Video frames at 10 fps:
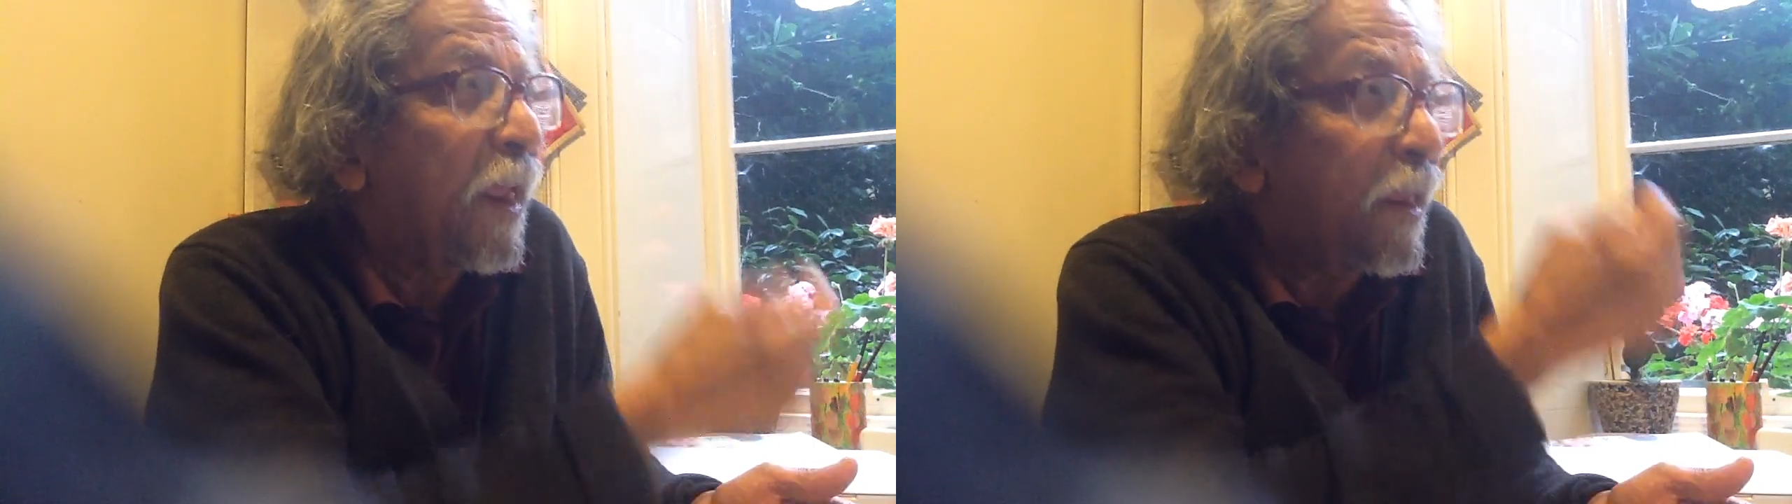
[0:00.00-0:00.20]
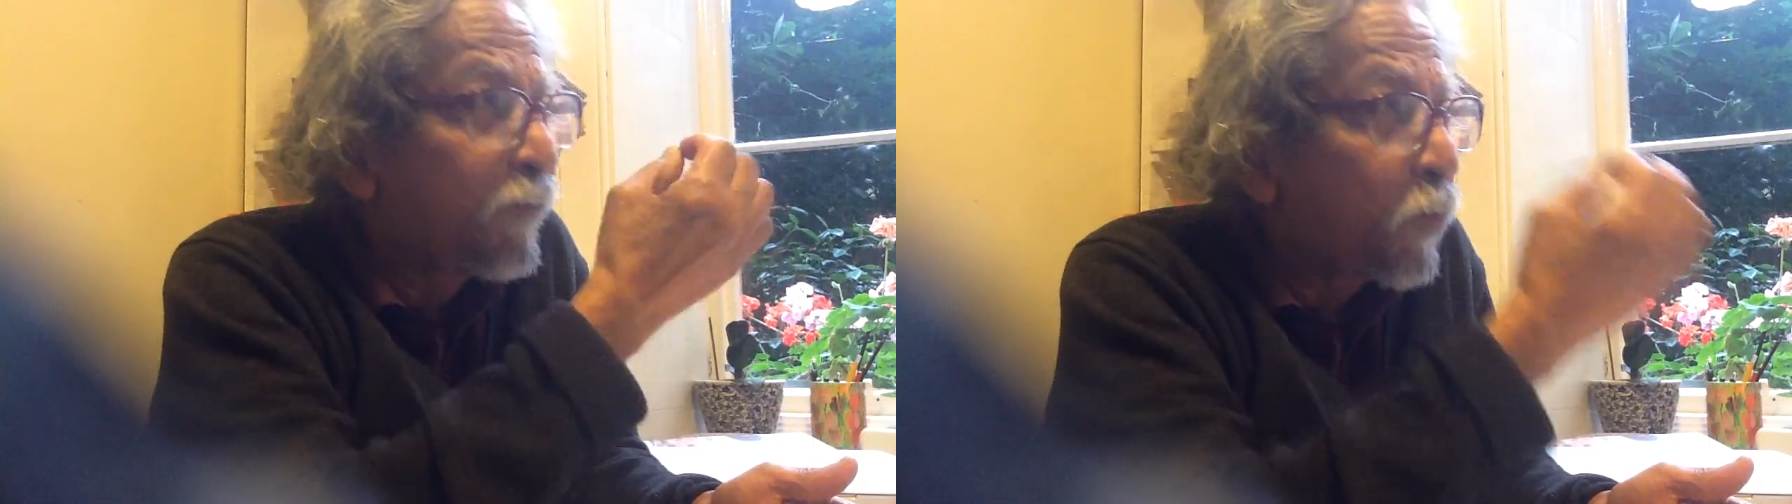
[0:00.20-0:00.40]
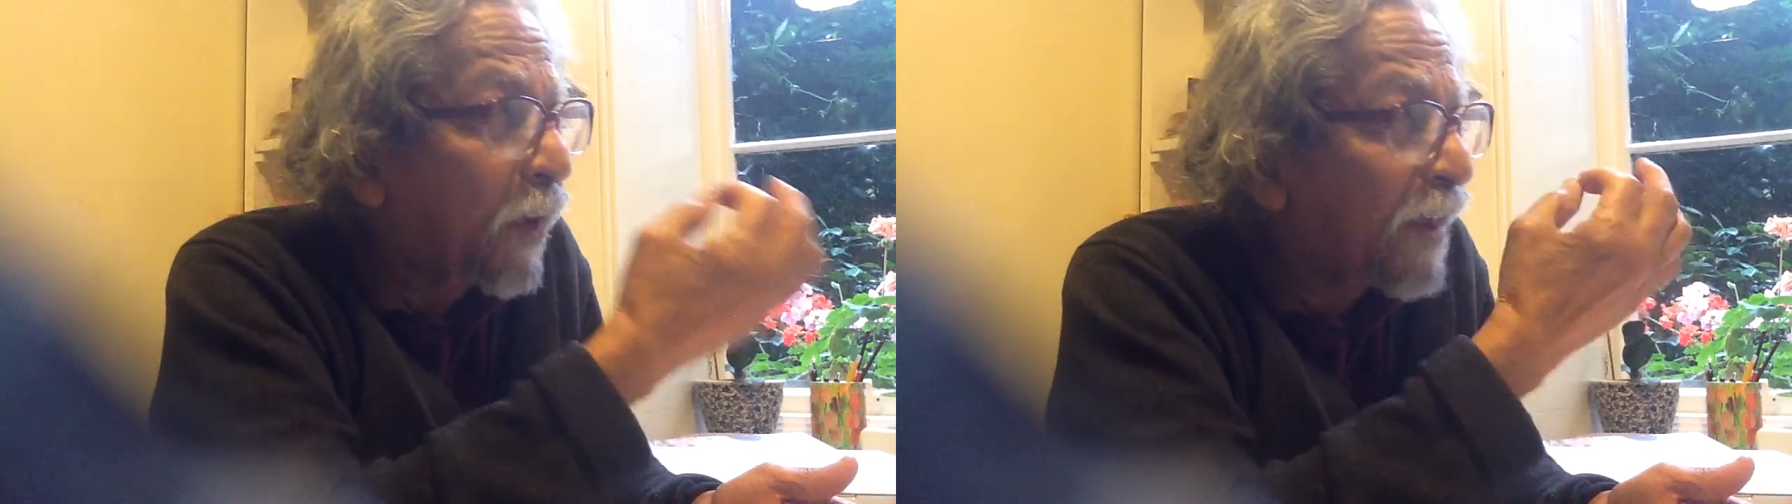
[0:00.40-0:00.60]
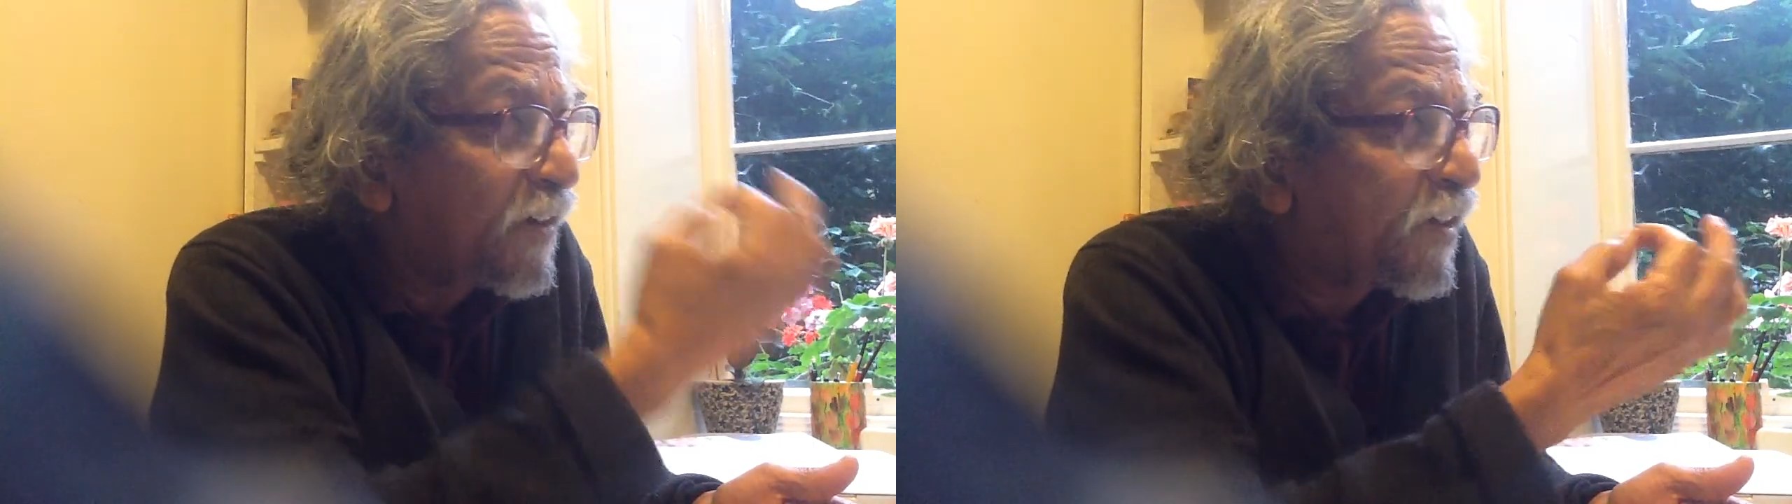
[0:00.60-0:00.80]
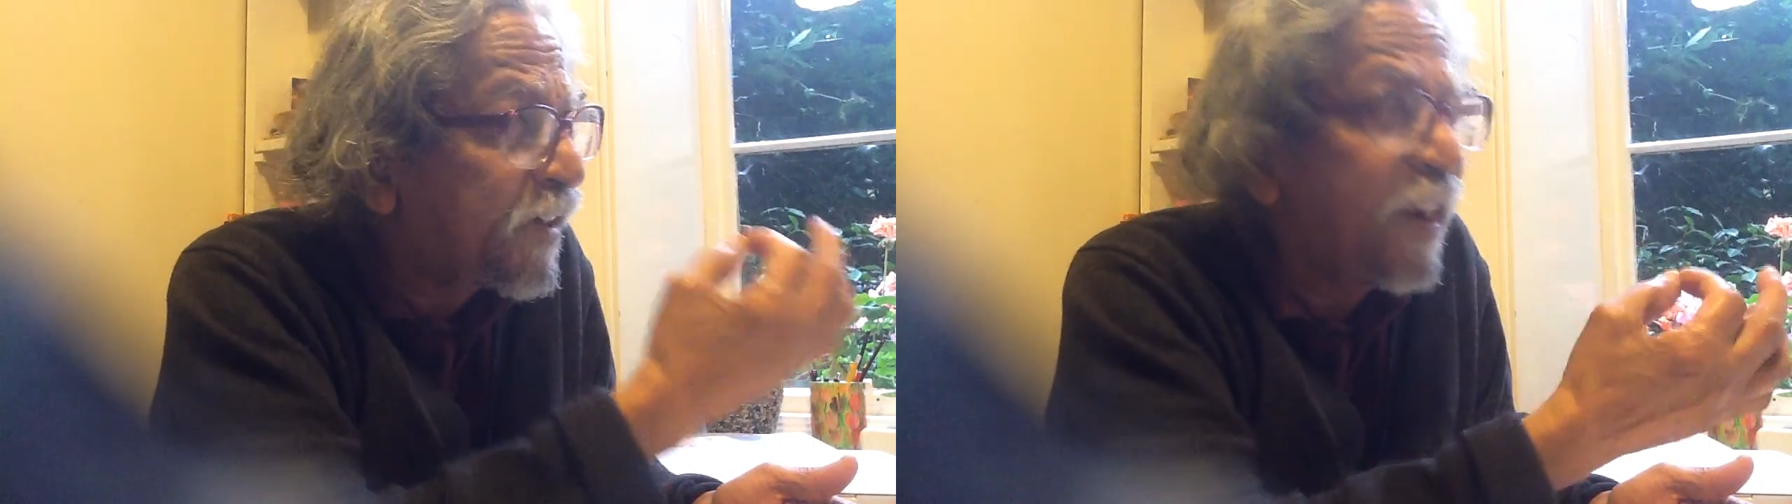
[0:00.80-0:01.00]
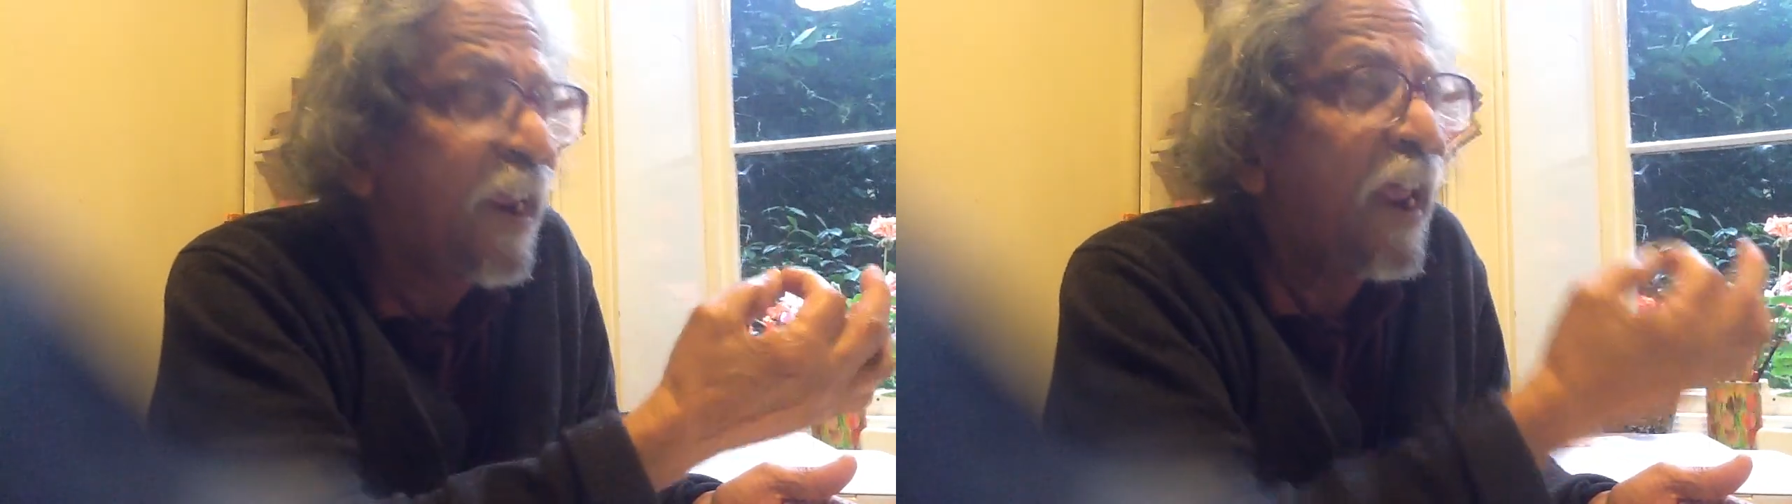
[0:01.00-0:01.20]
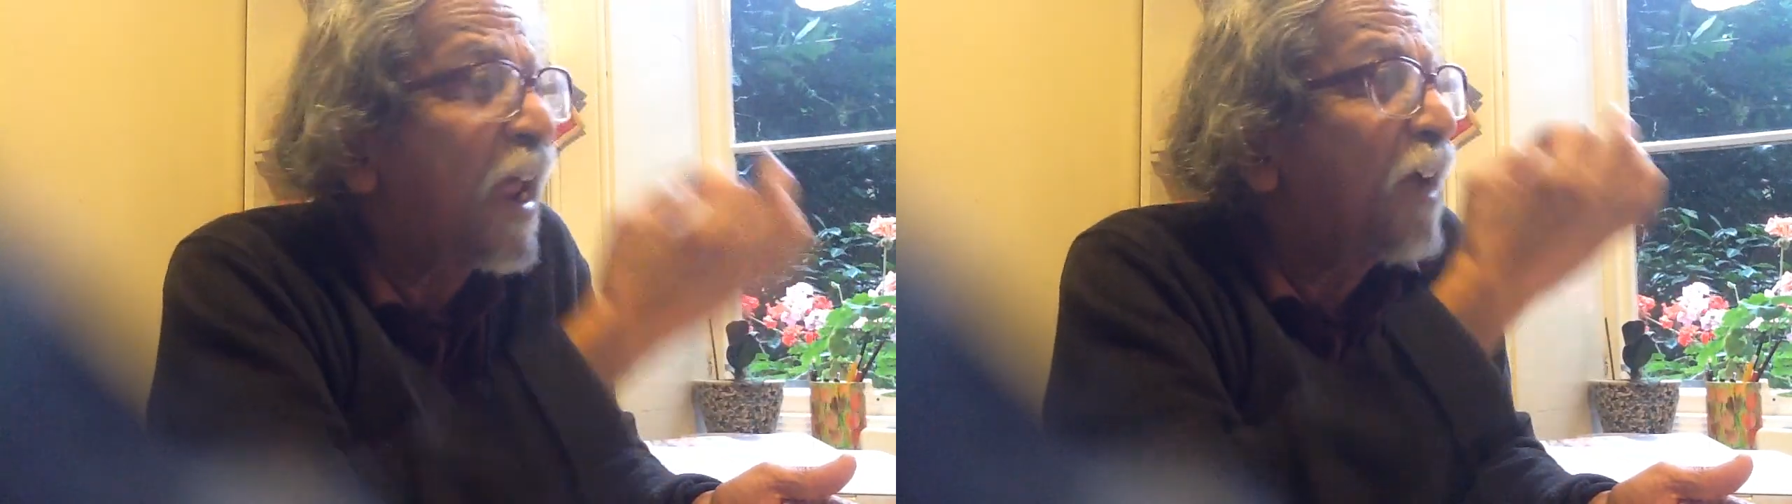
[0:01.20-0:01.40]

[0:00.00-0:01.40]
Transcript: if you can see